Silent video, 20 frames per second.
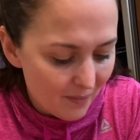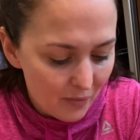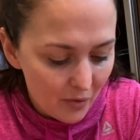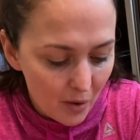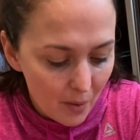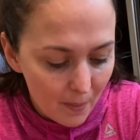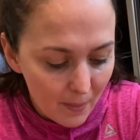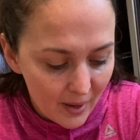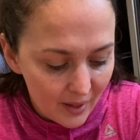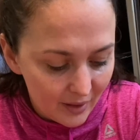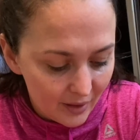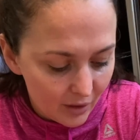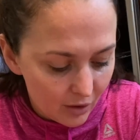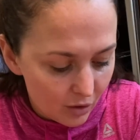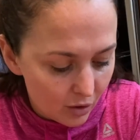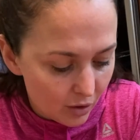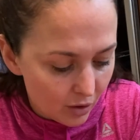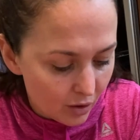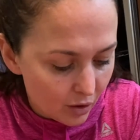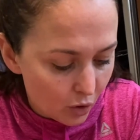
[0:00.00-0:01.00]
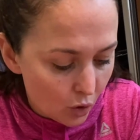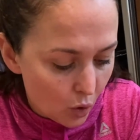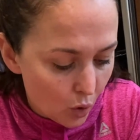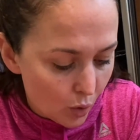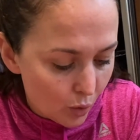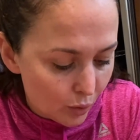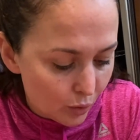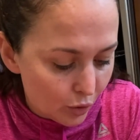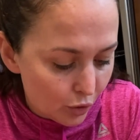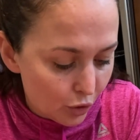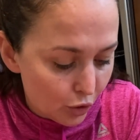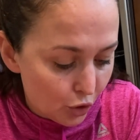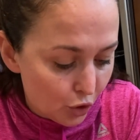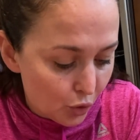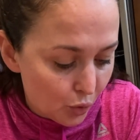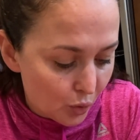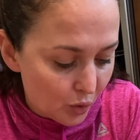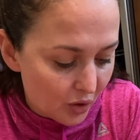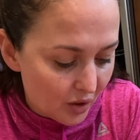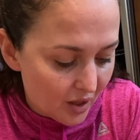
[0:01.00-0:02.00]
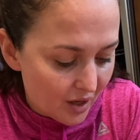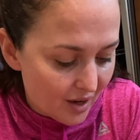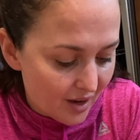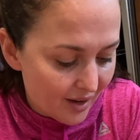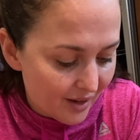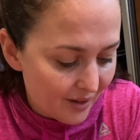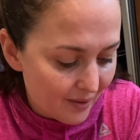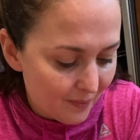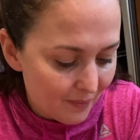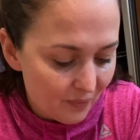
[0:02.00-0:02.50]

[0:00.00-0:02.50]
my little gold jewel on.